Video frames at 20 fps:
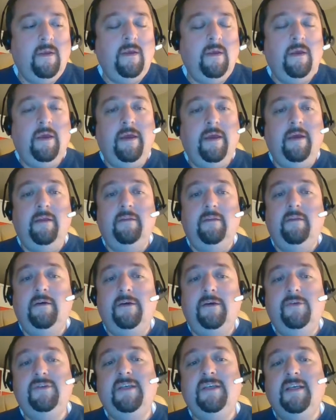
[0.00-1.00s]
And
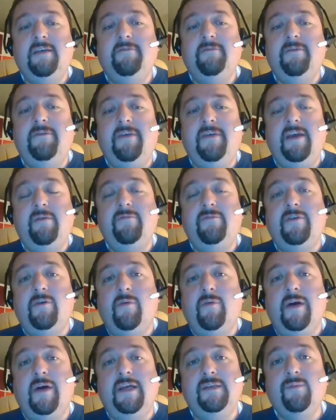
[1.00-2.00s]
using MVVM
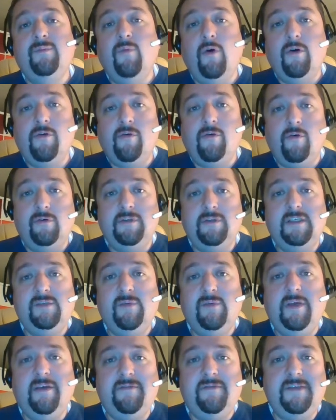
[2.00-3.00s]
requires more code, as
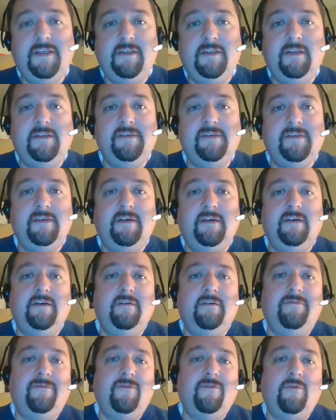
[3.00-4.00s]
we have seen. It's
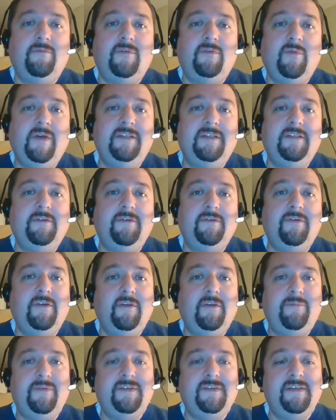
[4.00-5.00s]
from 20 to
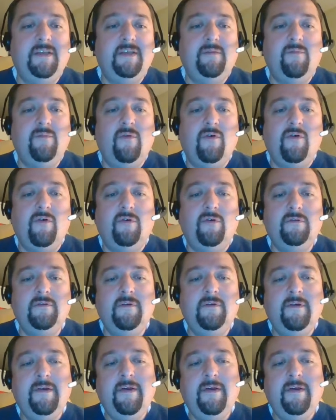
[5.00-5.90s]
30% more code.